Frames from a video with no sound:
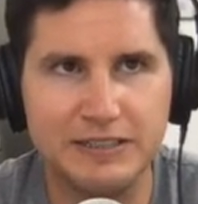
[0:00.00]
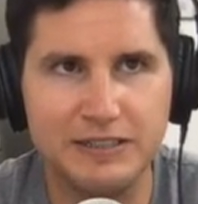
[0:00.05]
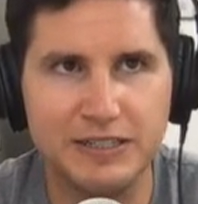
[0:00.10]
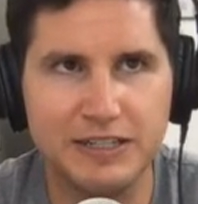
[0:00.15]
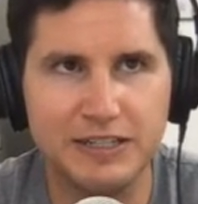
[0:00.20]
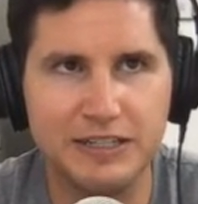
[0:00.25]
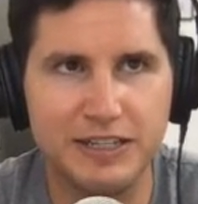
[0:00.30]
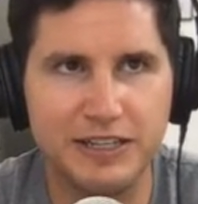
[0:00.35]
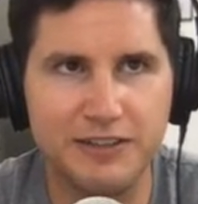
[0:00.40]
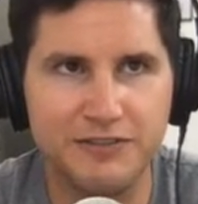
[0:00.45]

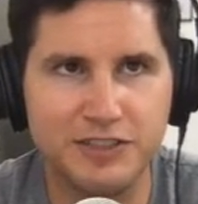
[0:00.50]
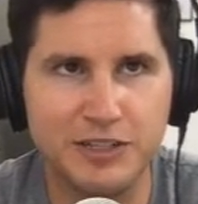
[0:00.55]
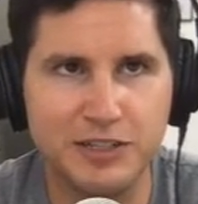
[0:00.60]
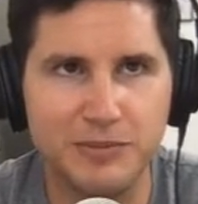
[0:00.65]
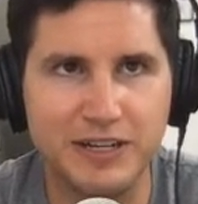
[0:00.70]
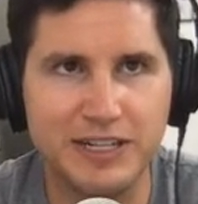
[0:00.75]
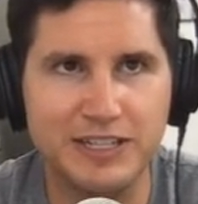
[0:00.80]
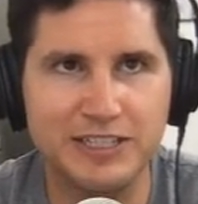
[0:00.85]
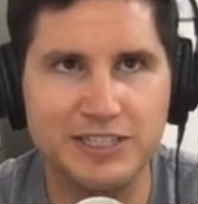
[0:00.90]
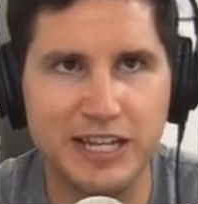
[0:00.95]
if
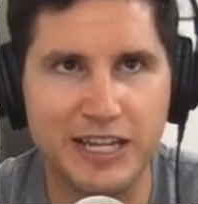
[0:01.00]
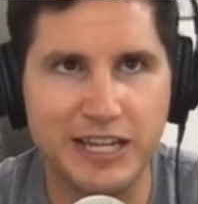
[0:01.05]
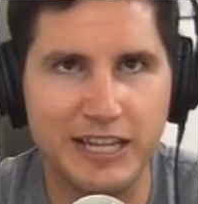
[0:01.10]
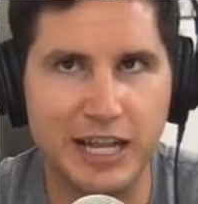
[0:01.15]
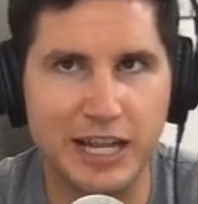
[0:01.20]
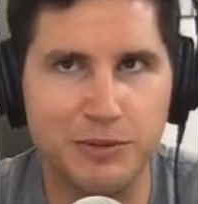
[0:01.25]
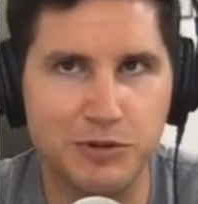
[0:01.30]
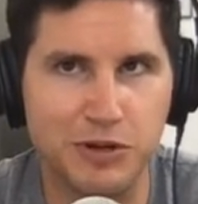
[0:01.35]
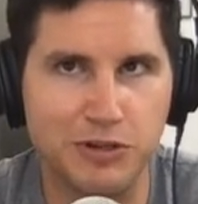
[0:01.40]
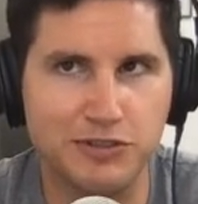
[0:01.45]
someone is taking
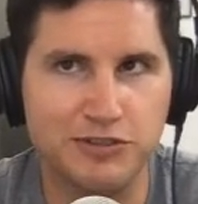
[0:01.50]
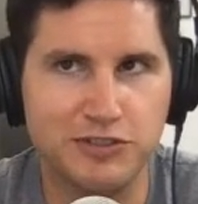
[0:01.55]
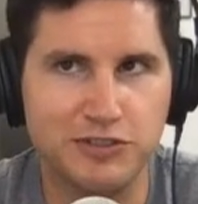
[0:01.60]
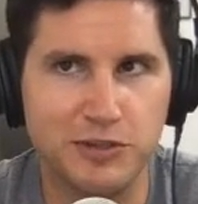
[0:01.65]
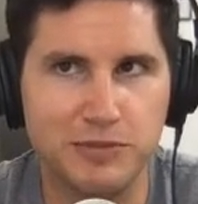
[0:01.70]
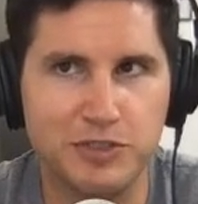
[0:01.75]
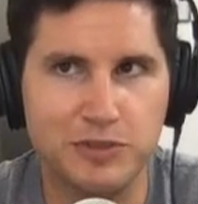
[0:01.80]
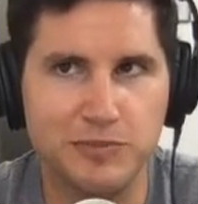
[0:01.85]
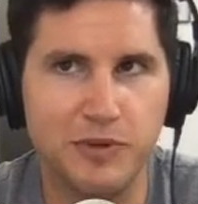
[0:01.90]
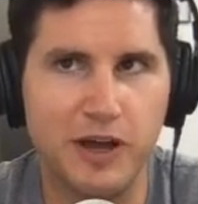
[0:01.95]
that approach, or
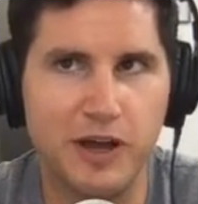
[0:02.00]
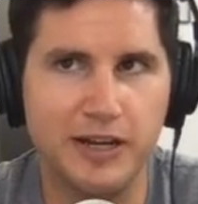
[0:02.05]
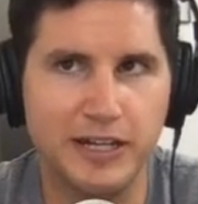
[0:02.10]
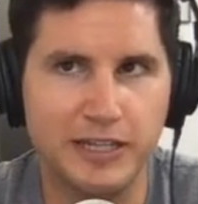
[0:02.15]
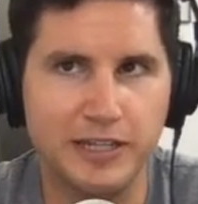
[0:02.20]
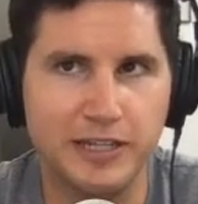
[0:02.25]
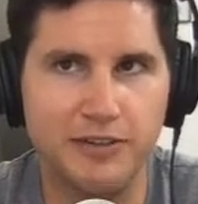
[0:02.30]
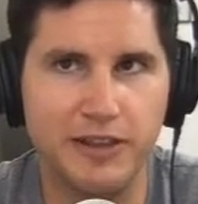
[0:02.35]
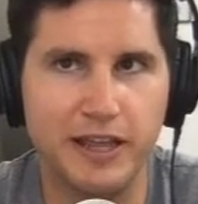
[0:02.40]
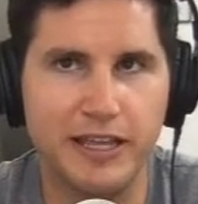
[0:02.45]
someone's bought
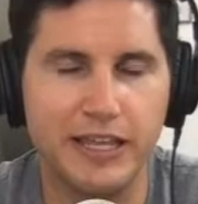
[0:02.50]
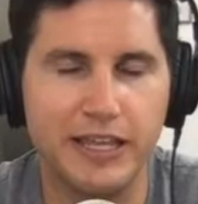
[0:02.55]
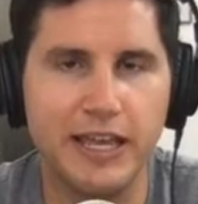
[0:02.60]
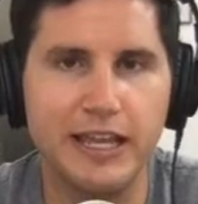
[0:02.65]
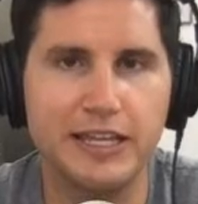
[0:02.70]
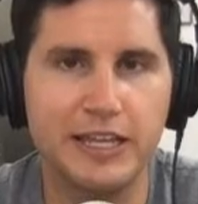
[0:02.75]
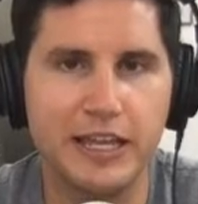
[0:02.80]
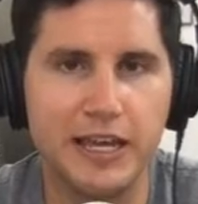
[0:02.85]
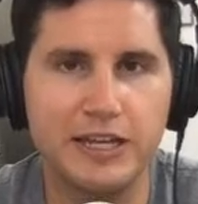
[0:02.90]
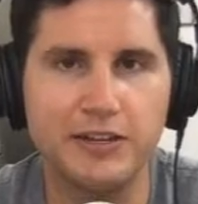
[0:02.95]
in, they're like, hey,
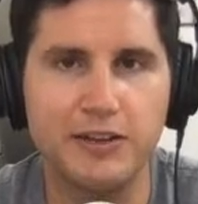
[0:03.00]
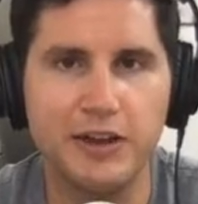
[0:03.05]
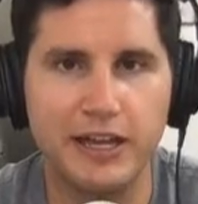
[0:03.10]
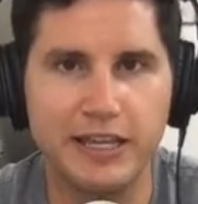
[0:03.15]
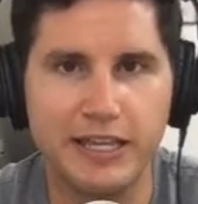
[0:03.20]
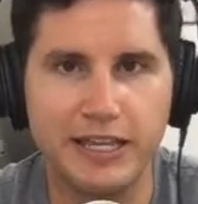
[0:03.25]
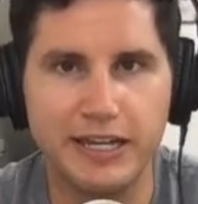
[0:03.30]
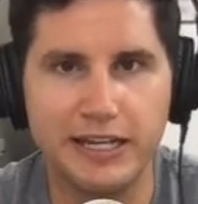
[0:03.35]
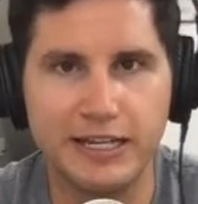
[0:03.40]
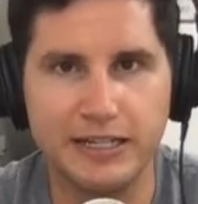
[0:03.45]
yeah, no, I
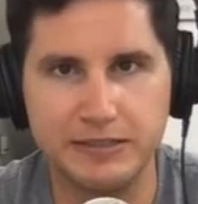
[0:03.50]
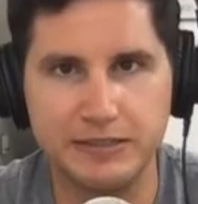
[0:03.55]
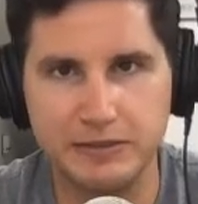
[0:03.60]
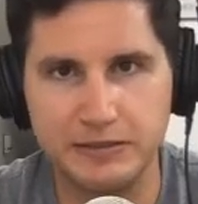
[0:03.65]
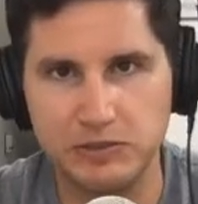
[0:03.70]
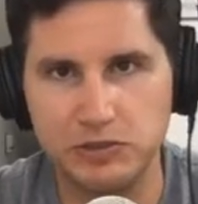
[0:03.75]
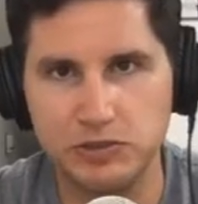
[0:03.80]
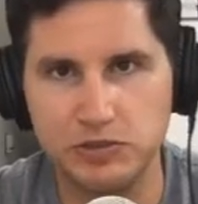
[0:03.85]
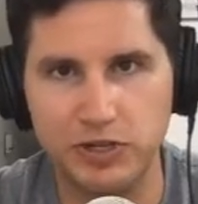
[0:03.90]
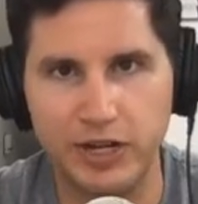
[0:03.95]
get it.
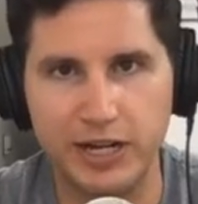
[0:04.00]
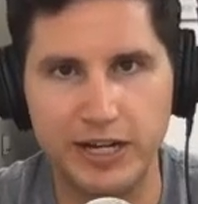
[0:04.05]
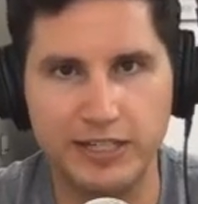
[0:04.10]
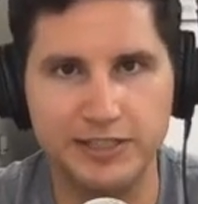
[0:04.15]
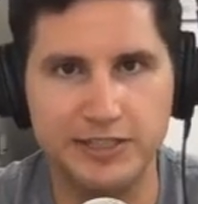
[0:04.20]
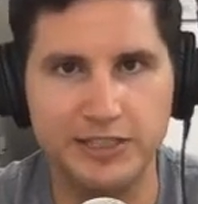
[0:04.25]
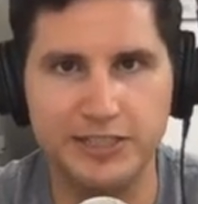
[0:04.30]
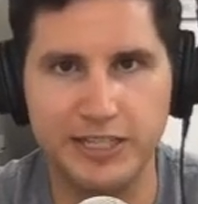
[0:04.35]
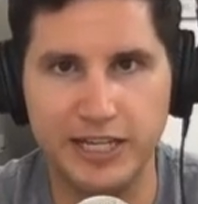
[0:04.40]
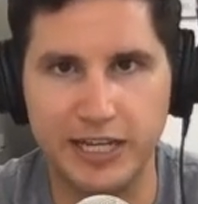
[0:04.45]
Training
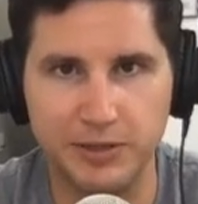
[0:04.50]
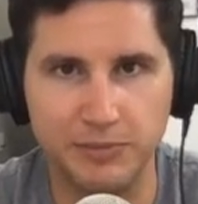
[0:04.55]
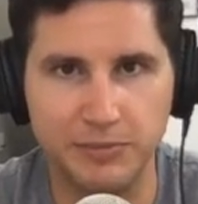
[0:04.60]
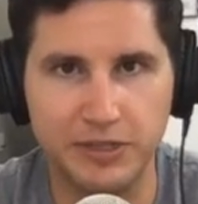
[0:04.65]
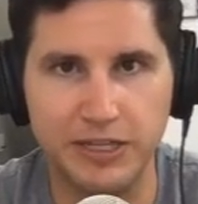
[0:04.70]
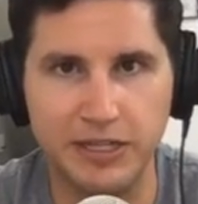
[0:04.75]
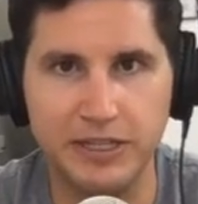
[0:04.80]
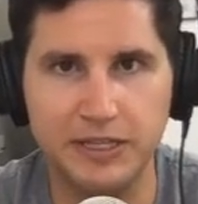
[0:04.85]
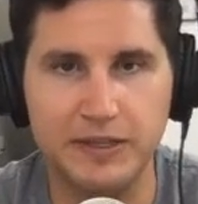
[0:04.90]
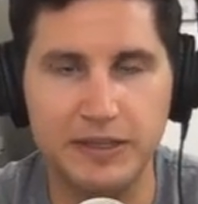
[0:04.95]

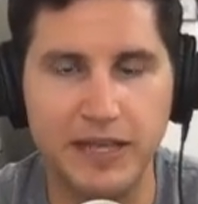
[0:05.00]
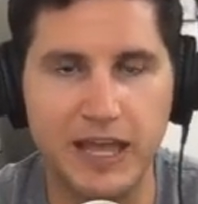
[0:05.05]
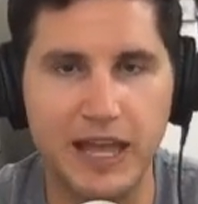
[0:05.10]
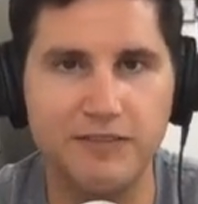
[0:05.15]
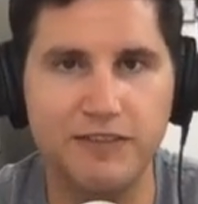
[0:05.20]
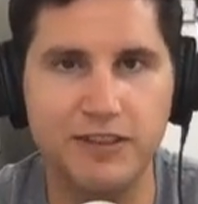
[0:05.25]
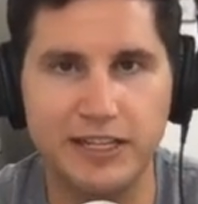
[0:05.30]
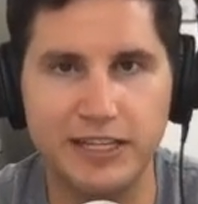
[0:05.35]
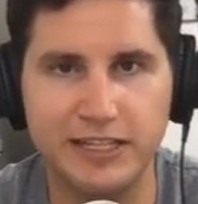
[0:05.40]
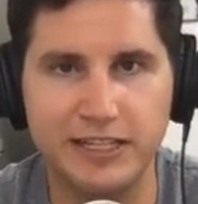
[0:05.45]
sustainably,
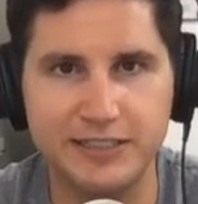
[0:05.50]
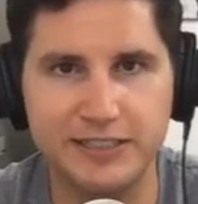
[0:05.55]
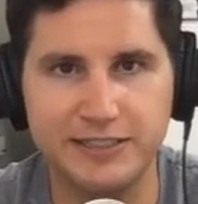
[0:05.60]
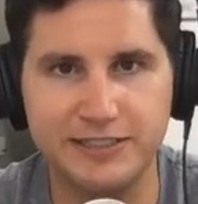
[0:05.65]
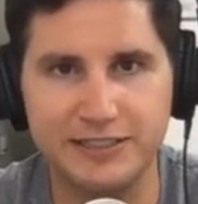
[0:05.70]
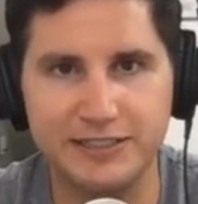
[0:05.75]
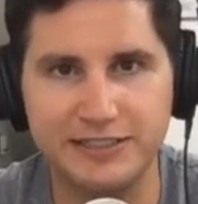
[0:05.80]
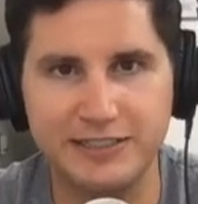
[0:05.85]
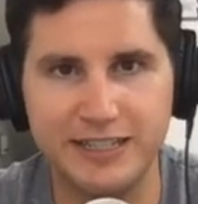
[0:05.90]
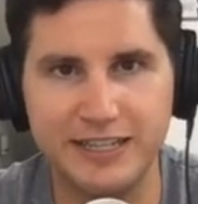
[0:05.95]
having the
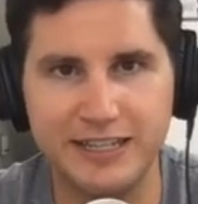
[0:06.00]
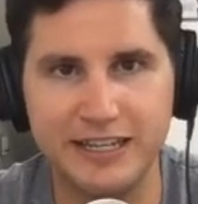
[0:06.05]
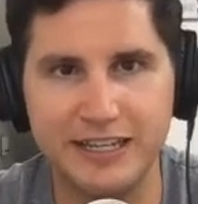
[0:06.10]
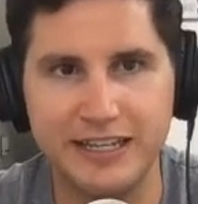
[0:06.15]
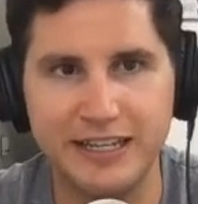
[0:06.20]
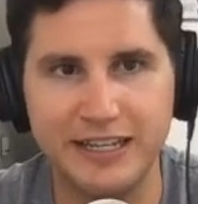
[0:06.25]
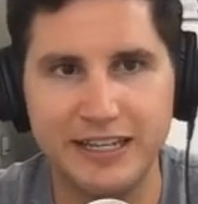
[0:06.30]
consistency.